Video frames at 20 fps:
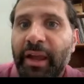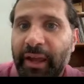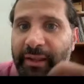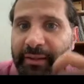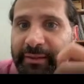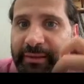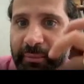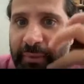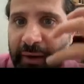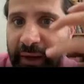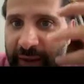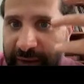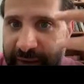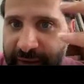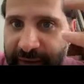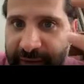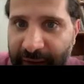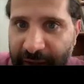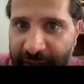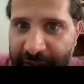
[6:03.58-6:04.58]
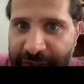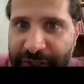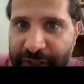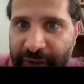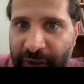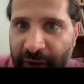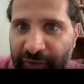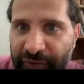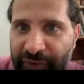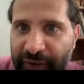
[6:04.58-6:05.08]
and the
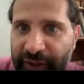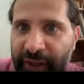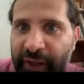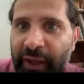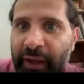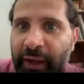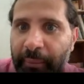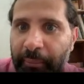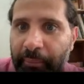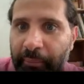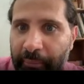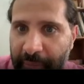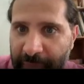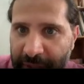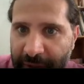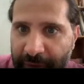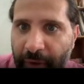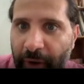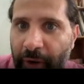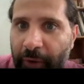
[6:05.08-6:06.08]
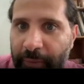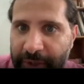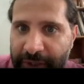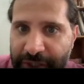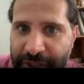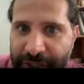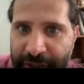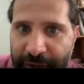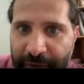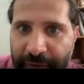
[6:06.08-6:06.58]
melanization of the mineral
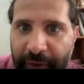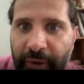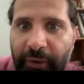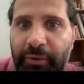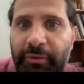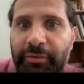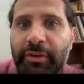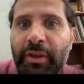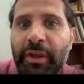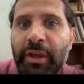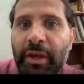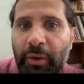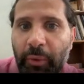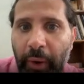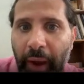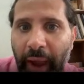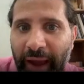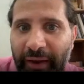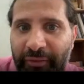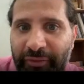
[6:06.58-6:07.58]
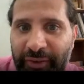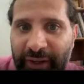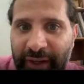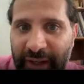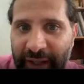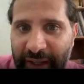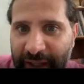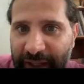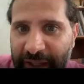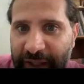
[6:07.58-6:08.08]
materials. We have an
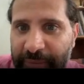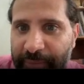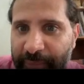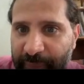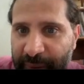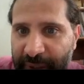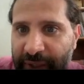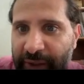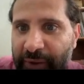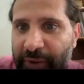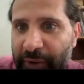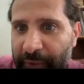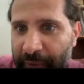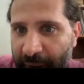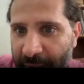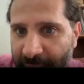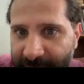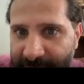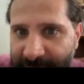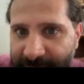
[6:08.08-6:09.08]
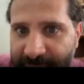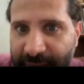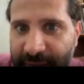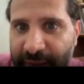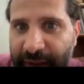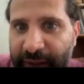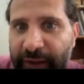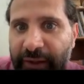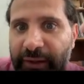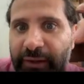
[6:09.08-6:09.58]
EB horizon
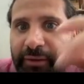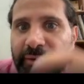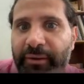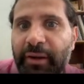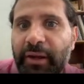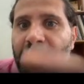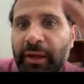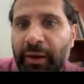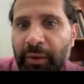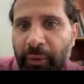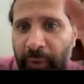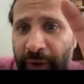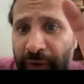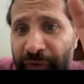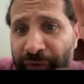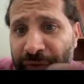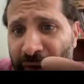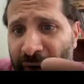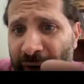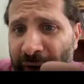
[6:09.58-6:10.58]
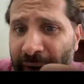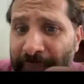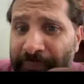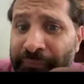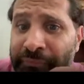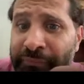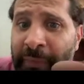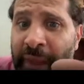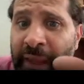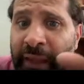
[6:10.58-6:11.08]
here with a
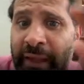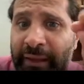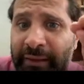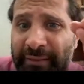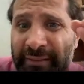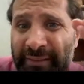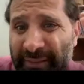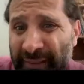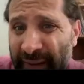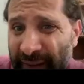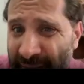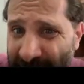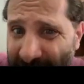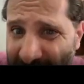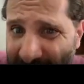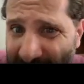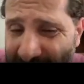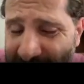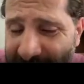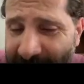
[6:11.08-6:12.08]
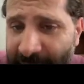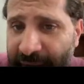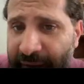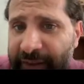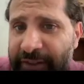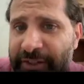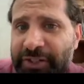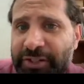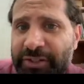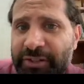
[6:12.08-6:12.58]
sandy
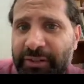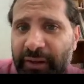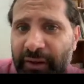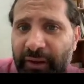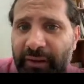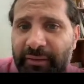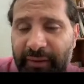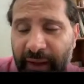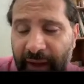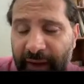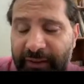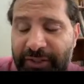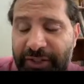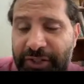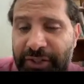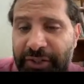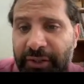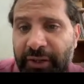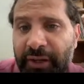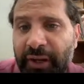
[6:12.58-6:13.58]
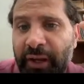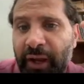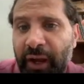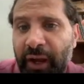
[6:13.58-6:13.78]
texture,